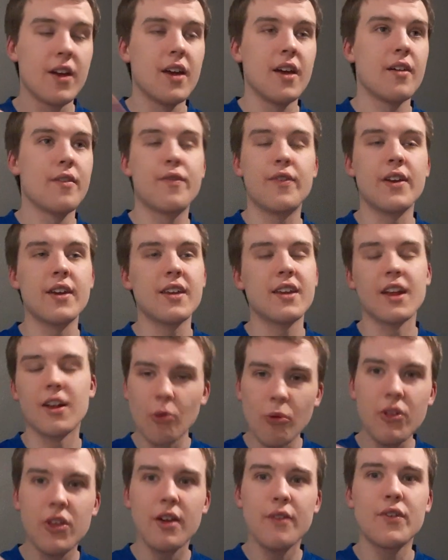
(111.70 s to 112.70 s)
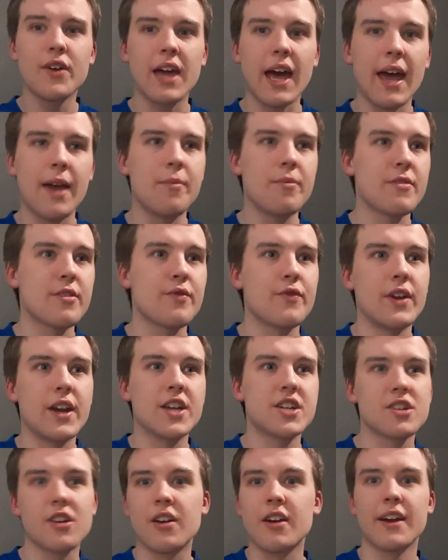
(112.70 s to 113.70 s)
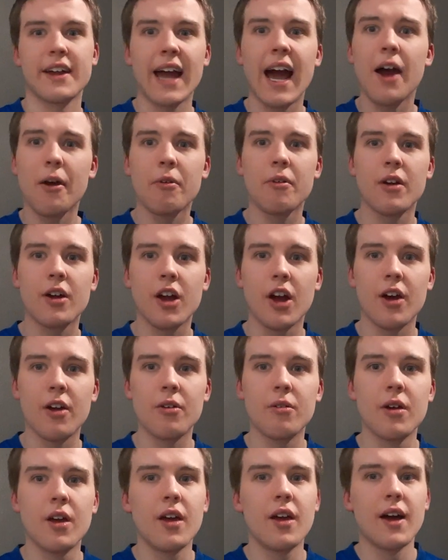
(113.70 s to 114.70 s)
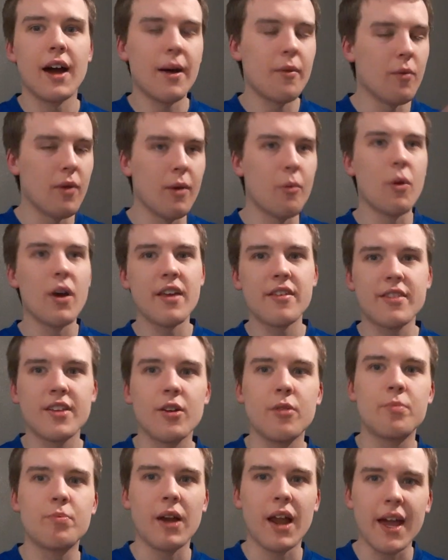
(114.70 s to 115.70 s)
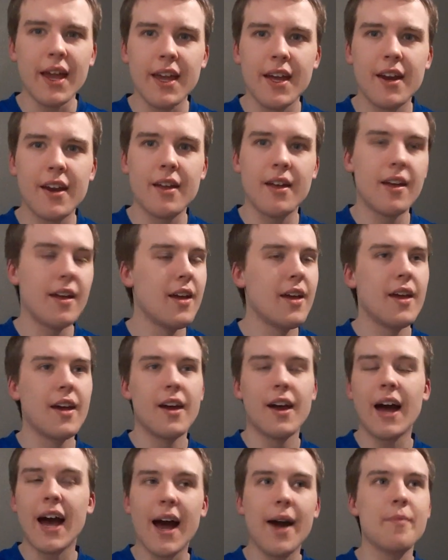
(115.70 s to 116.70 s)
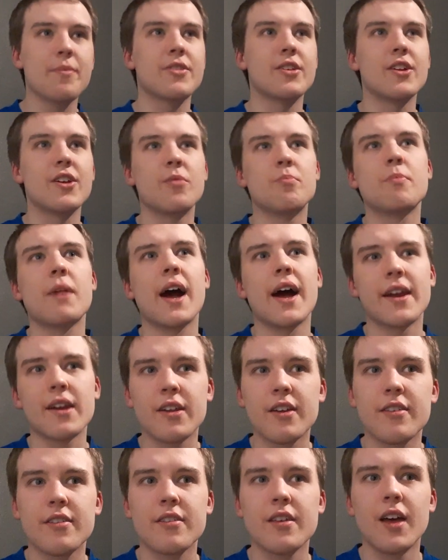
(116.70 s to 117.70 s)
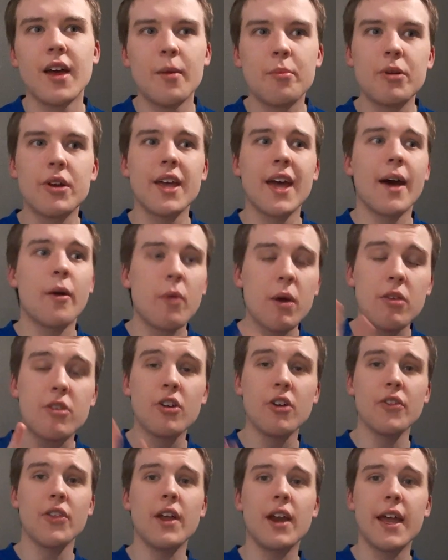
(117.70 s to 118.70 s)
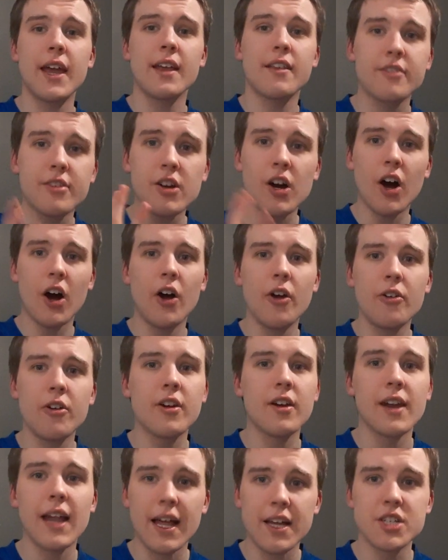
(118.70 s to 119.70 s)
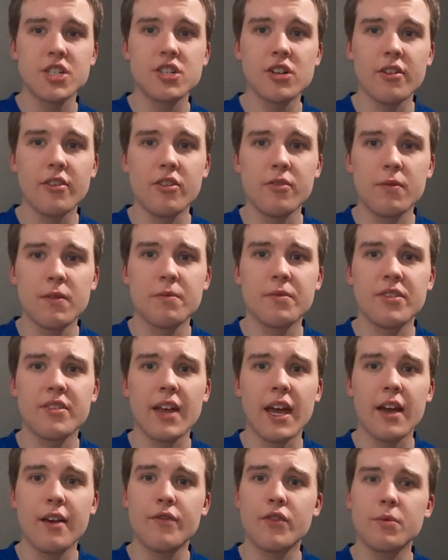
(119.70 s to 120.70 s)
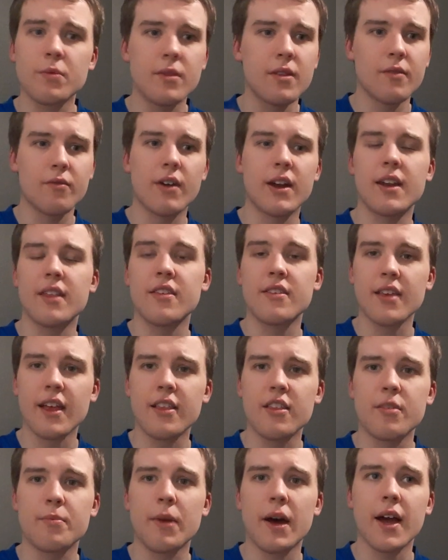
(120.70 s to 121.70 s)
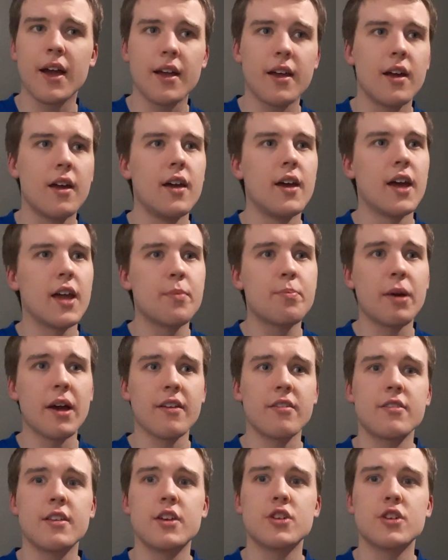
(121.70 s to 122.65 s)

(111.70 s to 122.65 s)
finished like an hour ago and we're still playing. Absolute madness. But yeah, we took the lead. Scott Hogan latched on to a mistake from the Reading centre-back. He passed